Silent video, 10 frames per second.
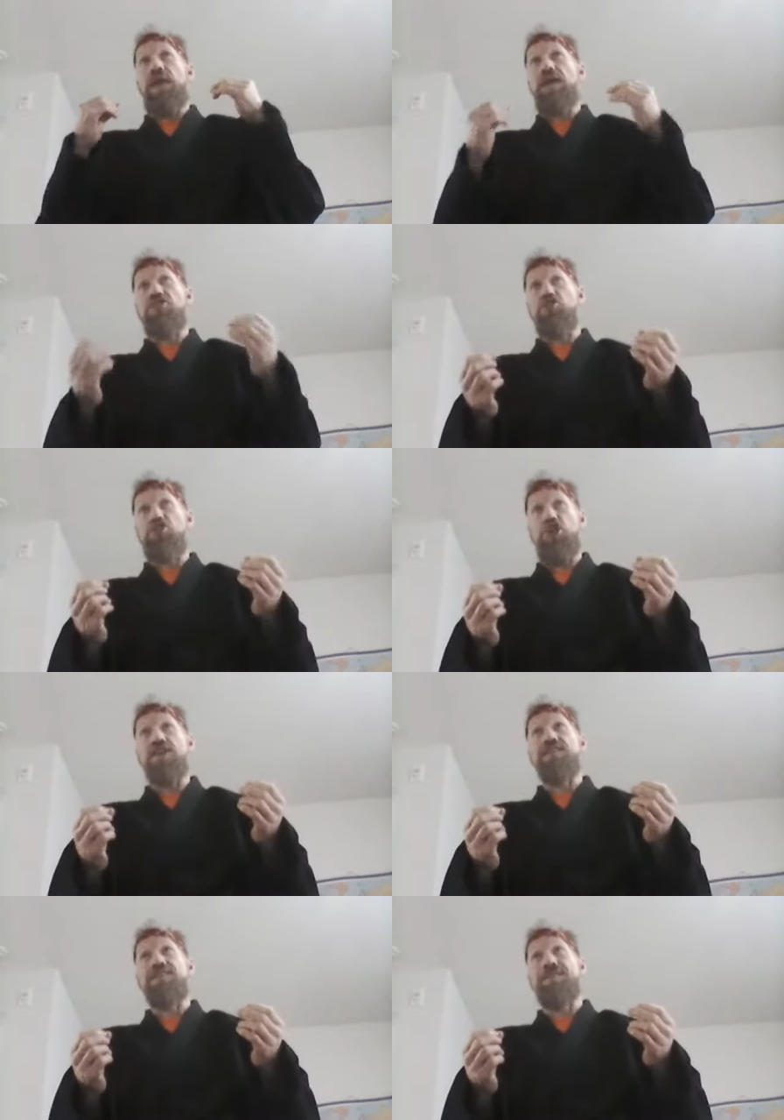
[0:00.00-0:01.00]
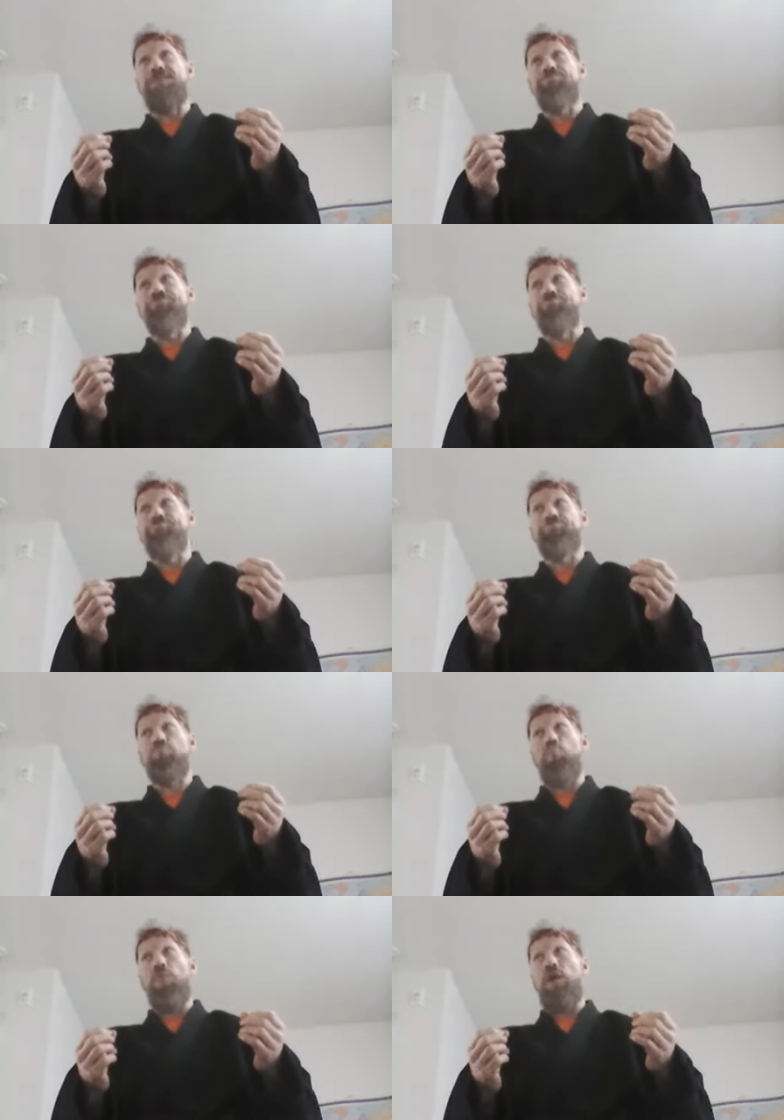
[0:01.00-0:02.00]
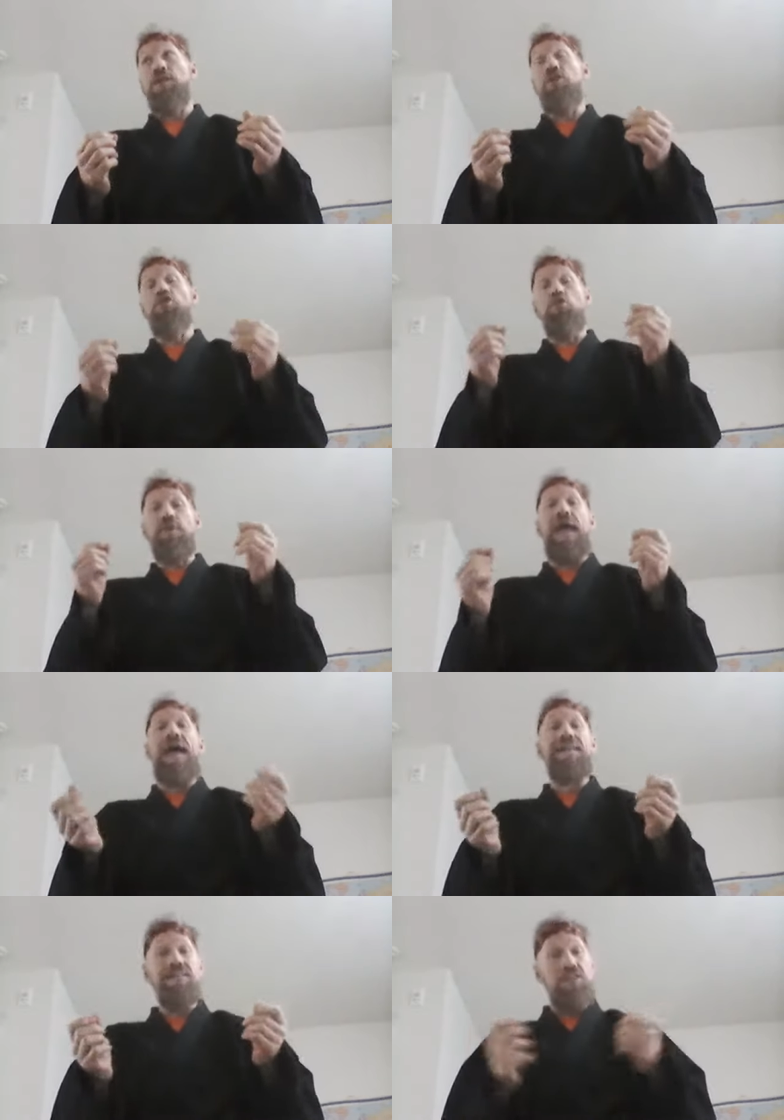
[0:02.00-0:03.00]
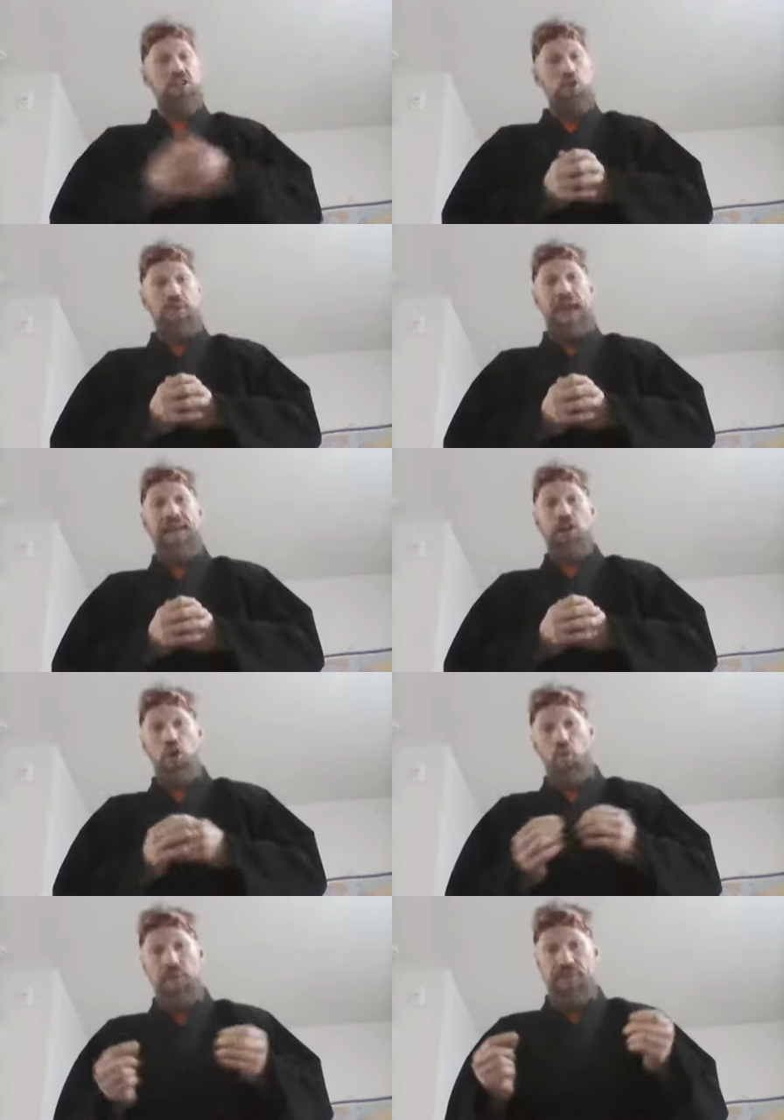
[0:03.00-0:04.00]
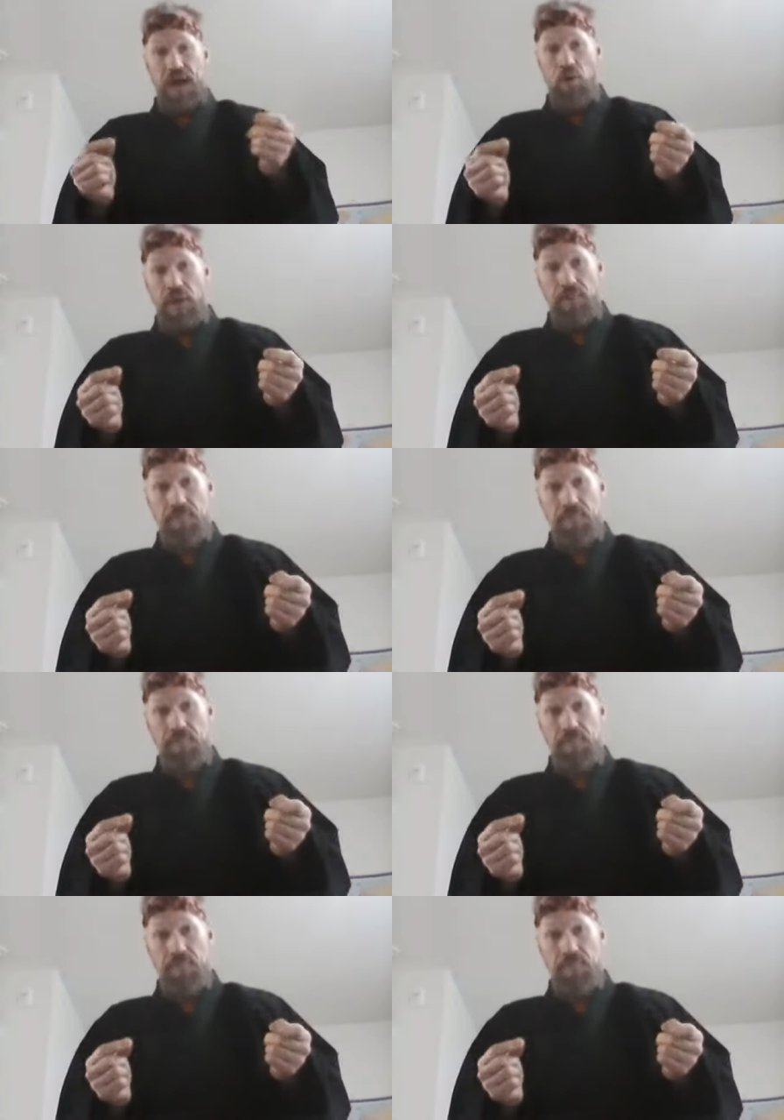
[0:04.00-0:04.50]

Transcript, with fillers: just, you can't go without it,